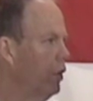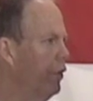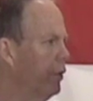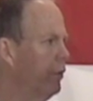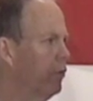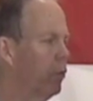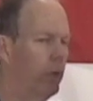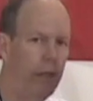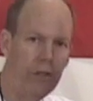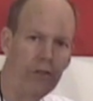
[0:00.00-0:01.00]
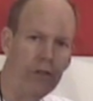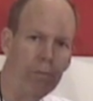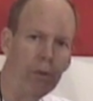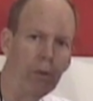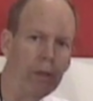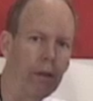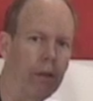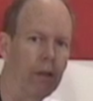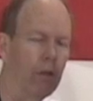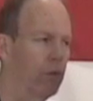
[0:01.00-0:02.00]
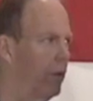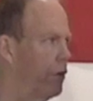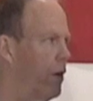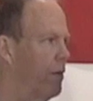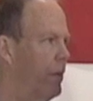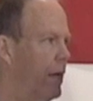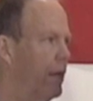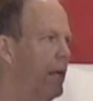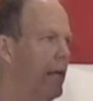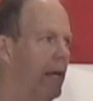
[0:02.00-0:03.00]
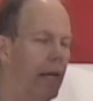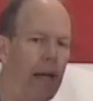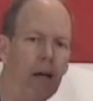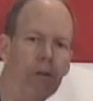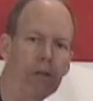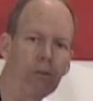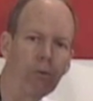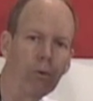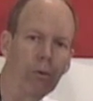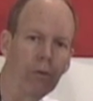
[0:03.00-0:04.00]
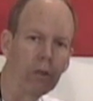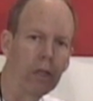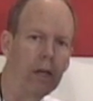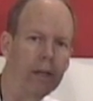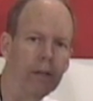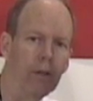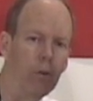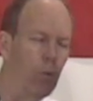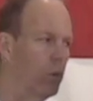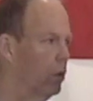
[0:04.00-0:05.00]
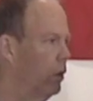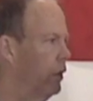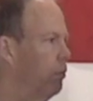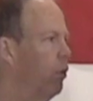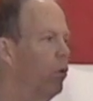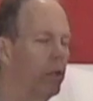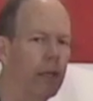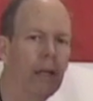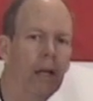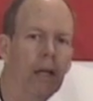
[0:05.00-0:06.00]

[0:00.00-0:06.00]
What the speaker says: There is a relationship between the thickness of the drive band and how these grooves are cut into the whirl and the pulley